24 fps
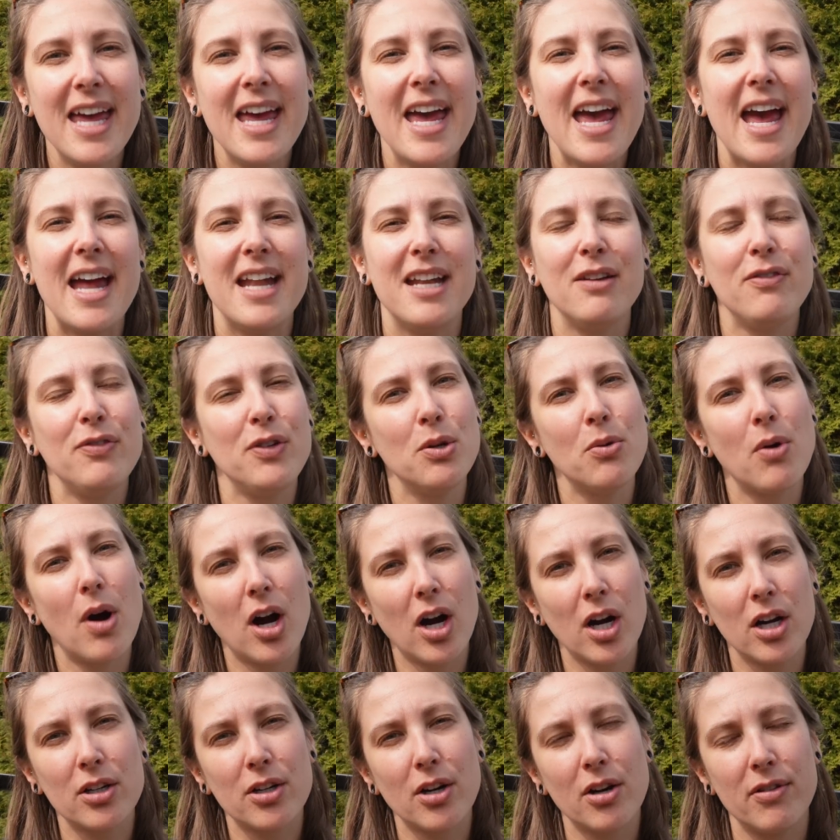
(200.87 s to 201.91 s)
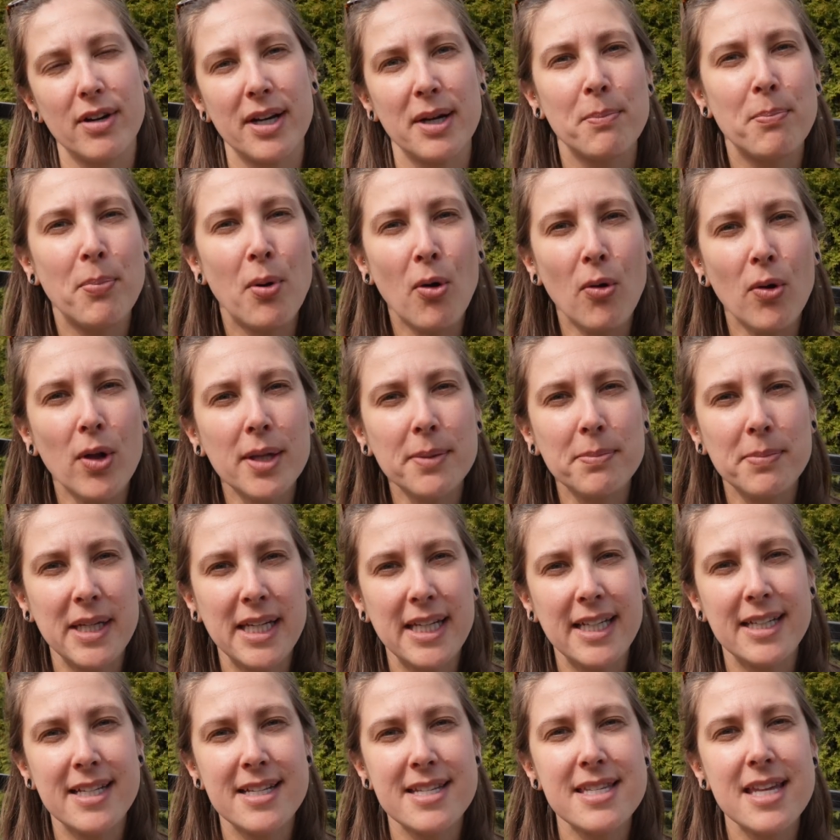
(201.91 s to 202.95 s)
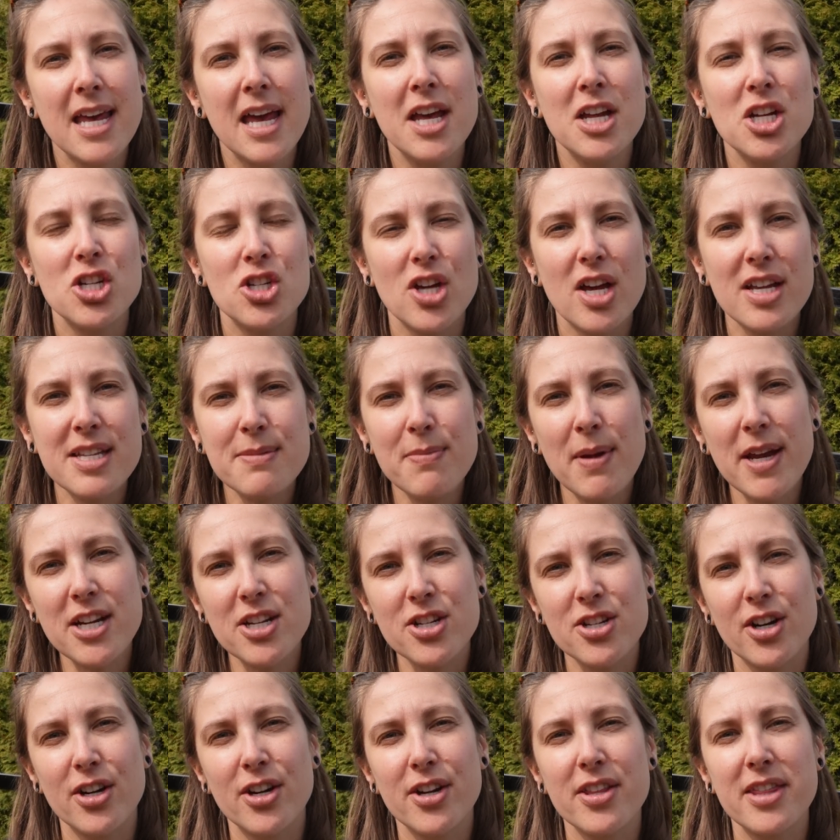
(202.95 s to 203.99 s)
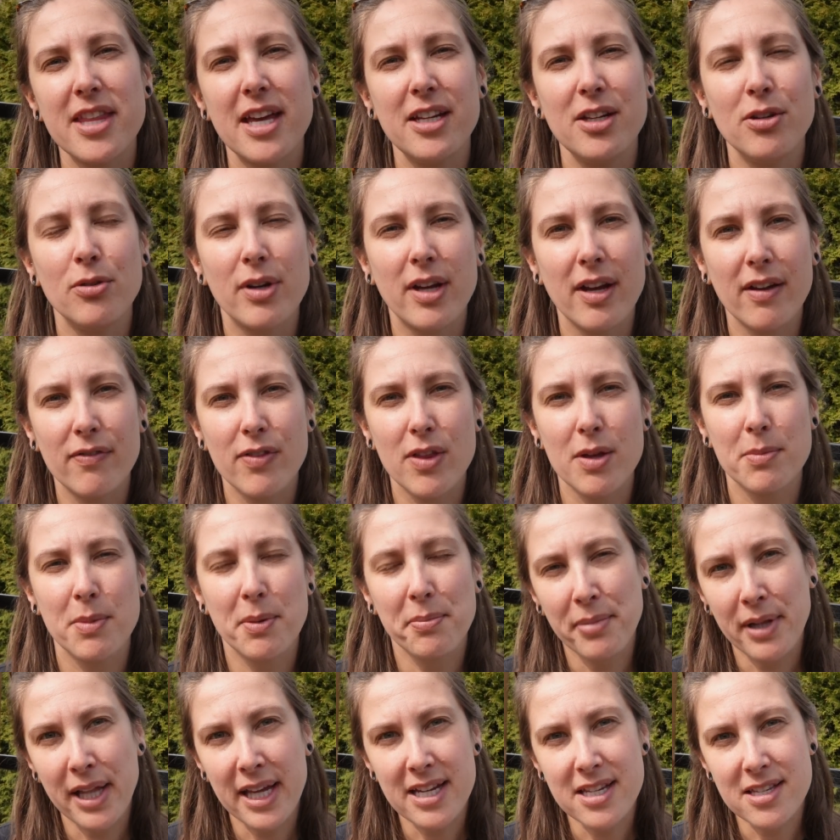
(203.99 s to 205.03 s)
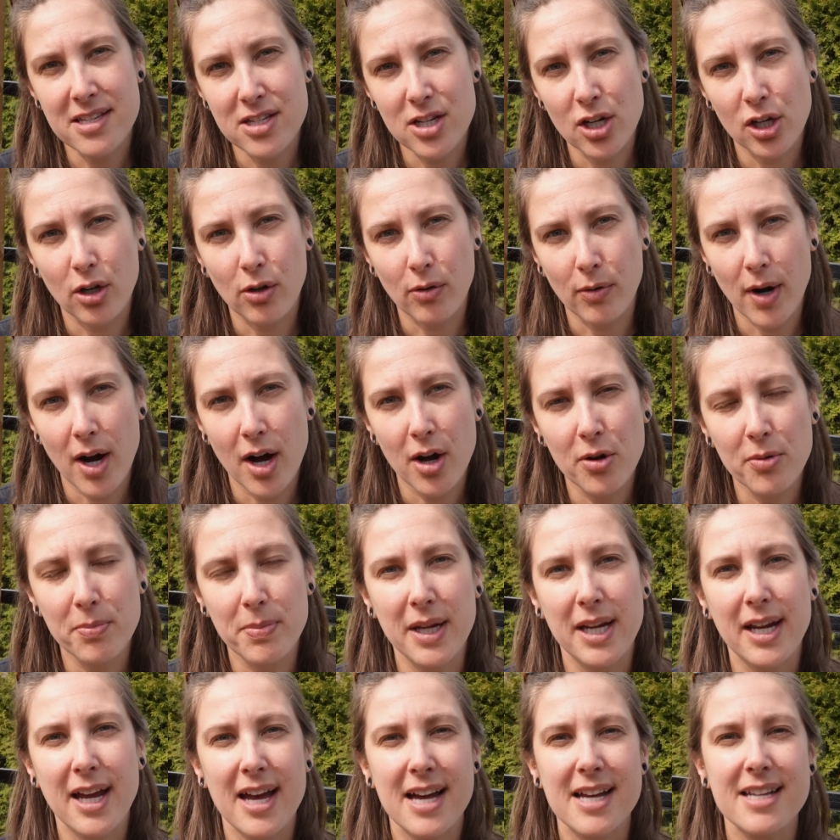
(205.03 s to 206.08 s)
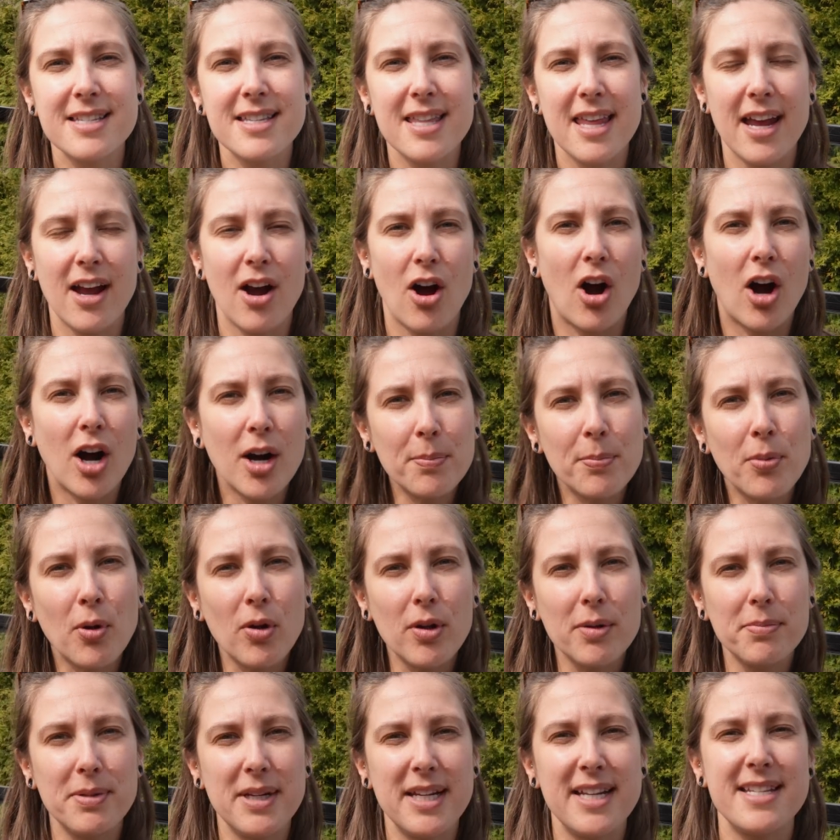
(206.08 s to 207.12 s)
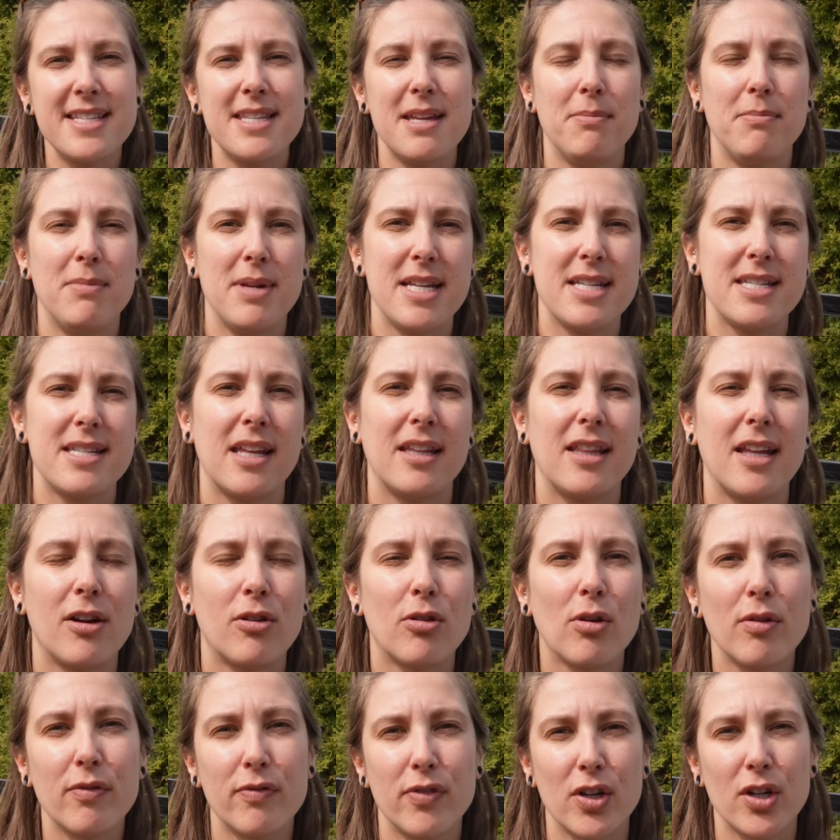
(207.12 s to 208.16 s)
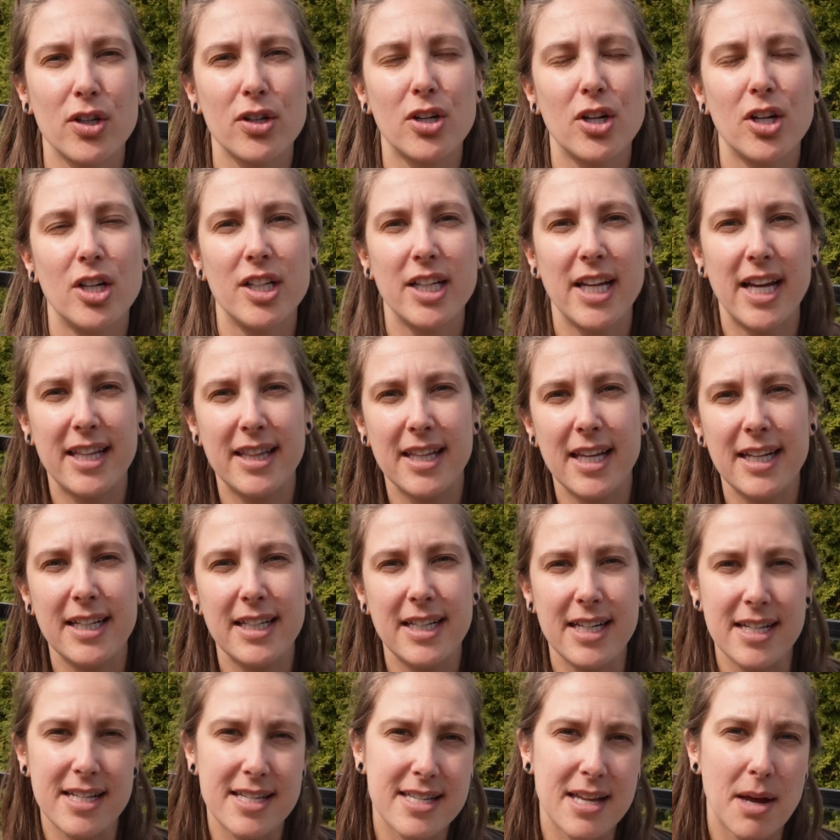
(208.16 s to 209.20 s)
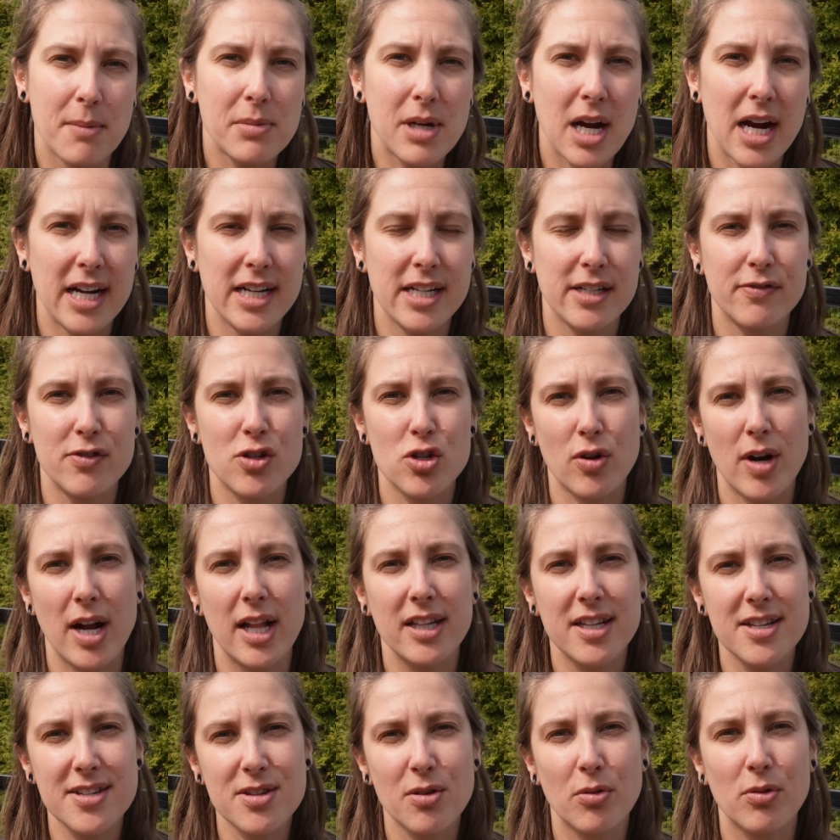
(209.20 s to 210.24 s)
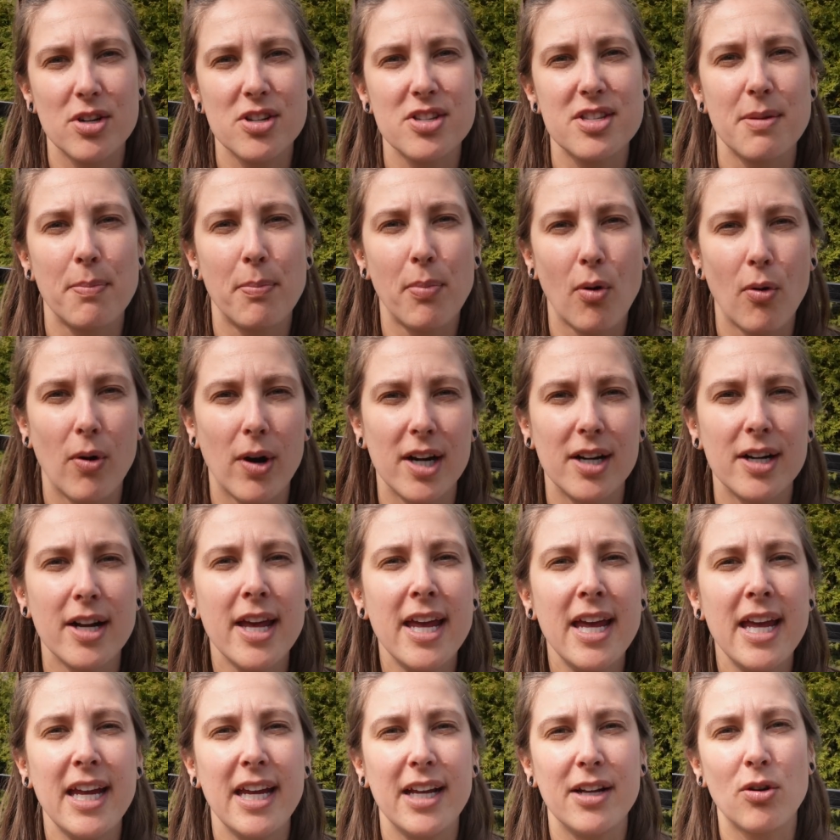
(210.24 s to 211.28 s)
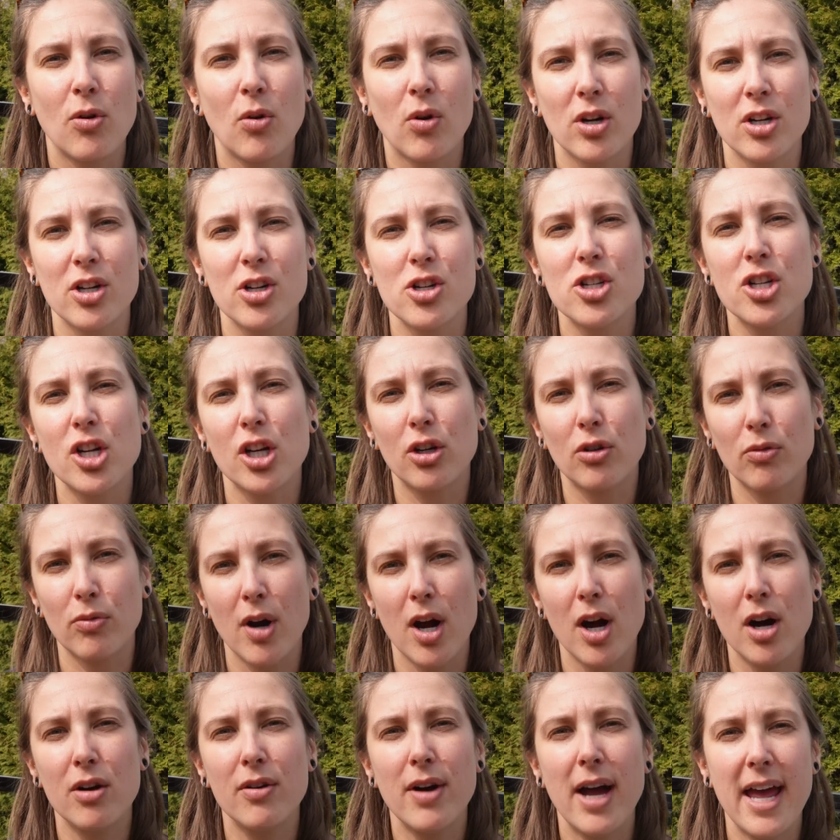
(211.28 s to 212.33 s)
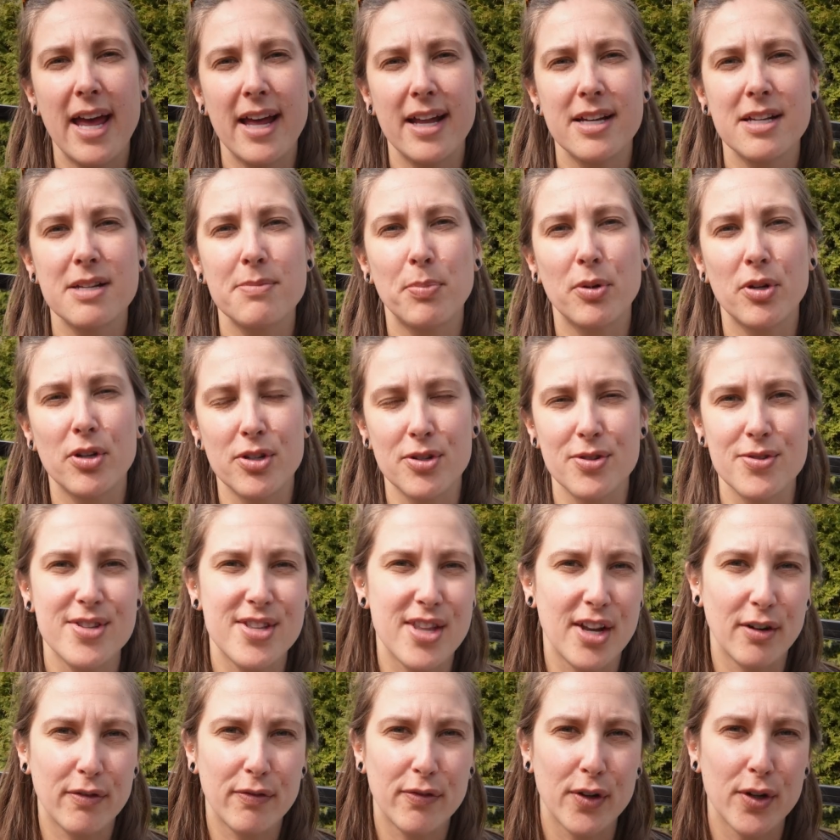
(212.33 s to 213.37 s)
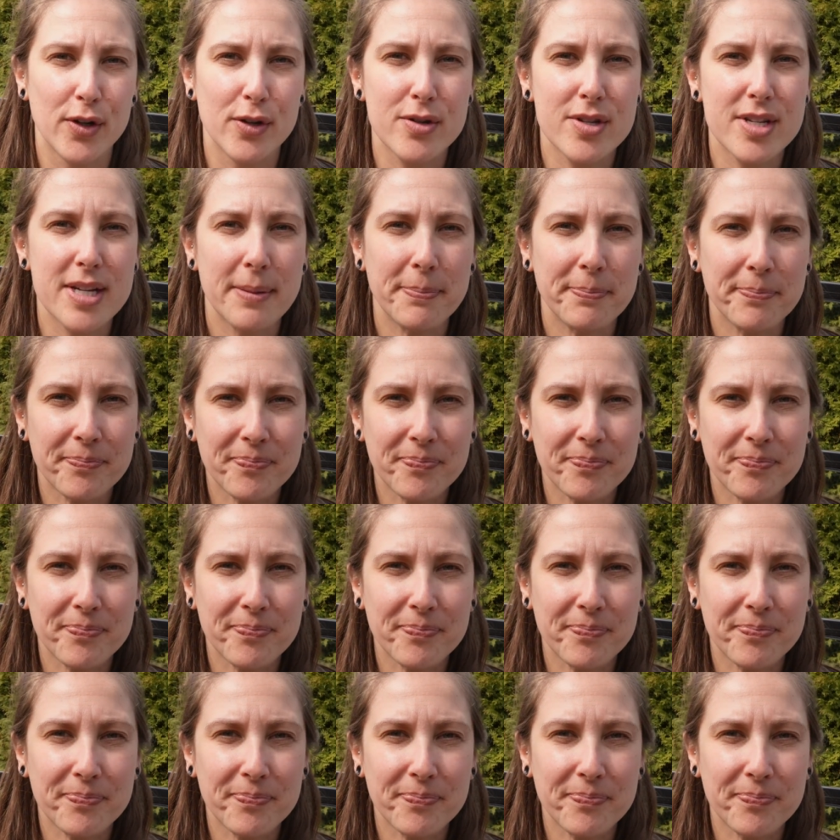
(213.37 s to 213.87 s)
And if you are growing pole beans, just make sure that you give them a place to grow. Because they are pole beans, it means that they grow vertical and they need some kind of trellis or support in order to grow and produce their fruit.